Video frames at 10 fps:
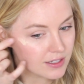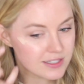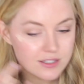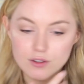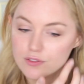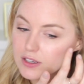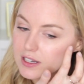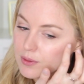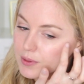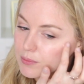let's go for a
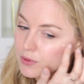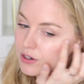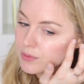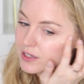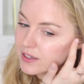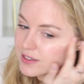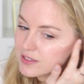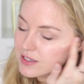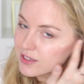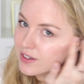little bit more, because